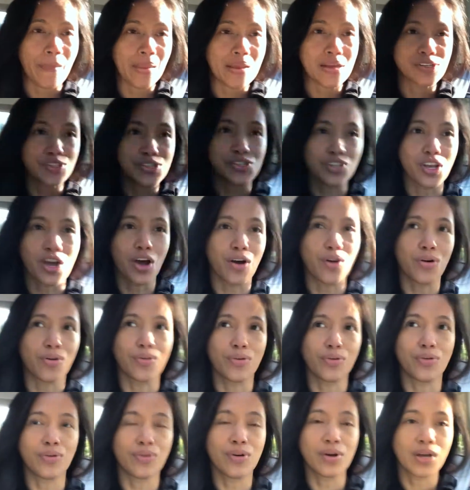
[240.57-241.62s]

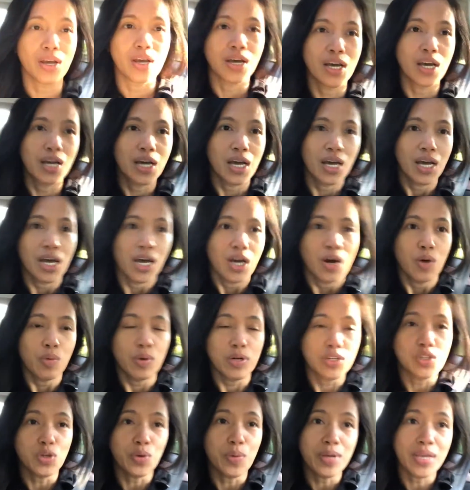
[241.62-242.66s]
So
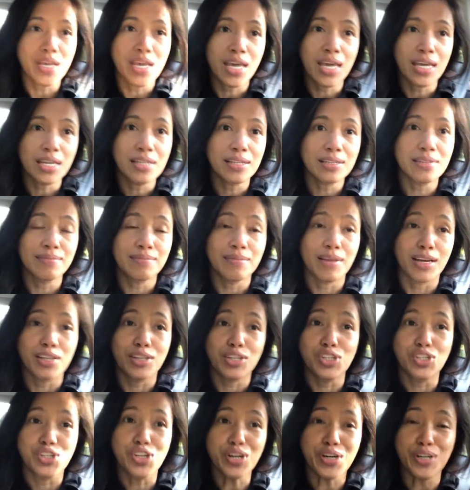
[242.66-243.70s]
we're doing it at
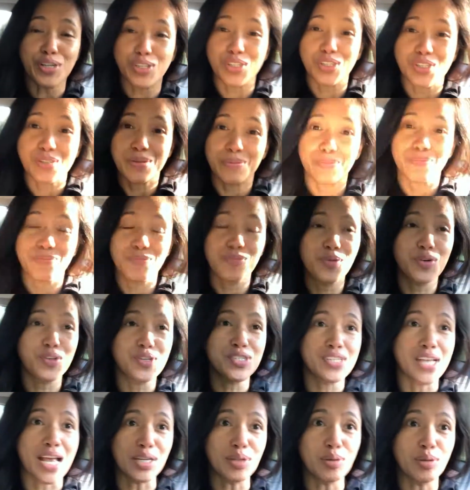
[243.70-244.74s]
the church, which
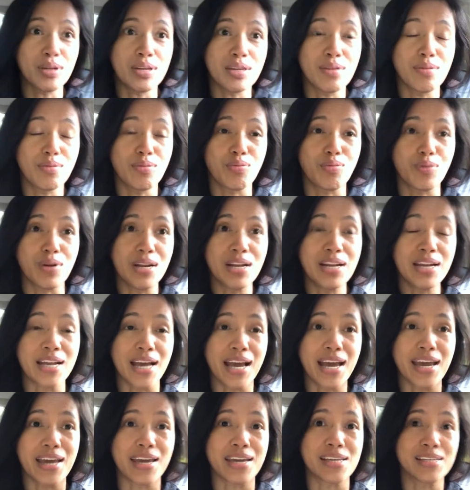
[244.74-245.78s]
is actually really
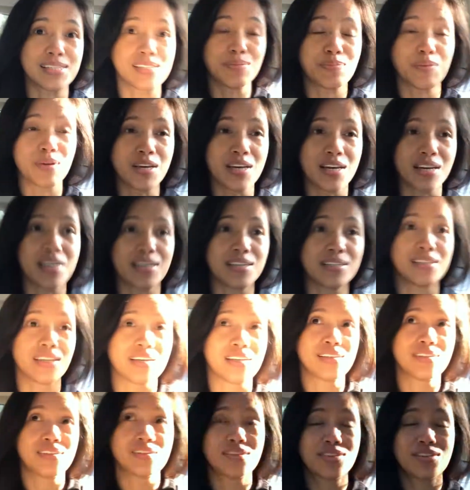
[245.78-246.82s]
nice because
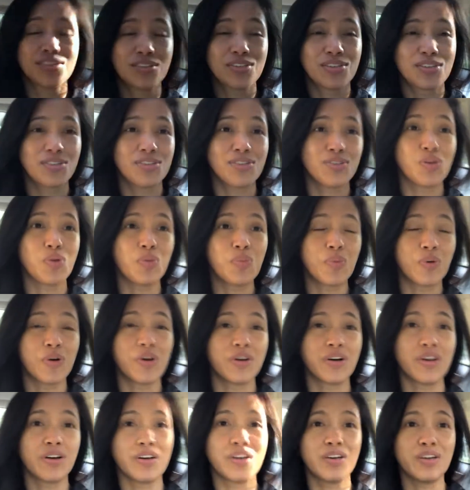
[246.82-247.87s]
it's
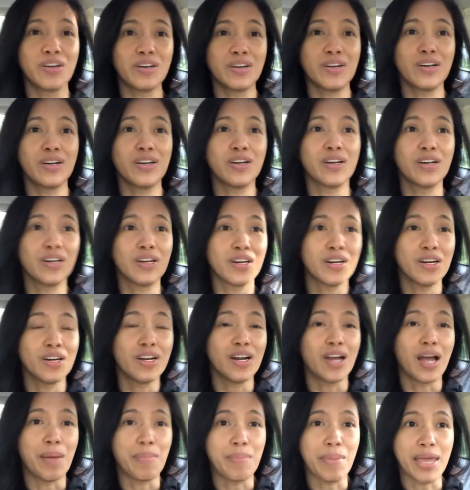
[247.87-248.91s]
super
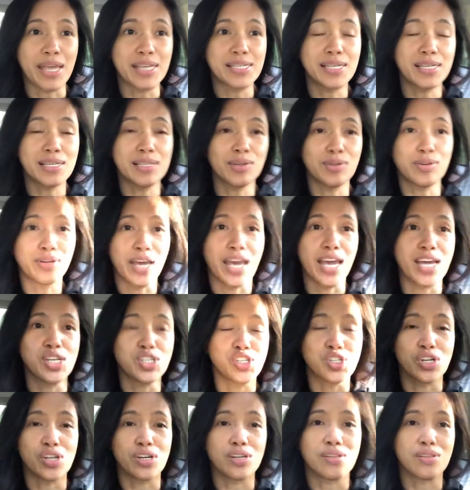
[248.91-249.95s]
amazing
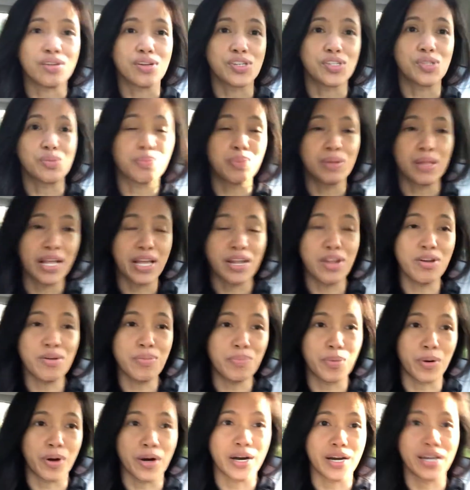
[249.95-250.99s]
location. There's plenty
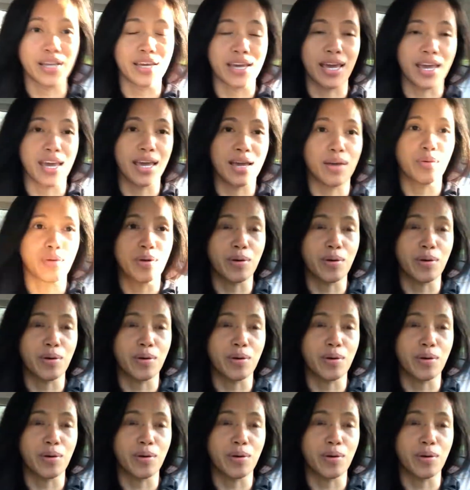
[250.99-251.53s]
of parking.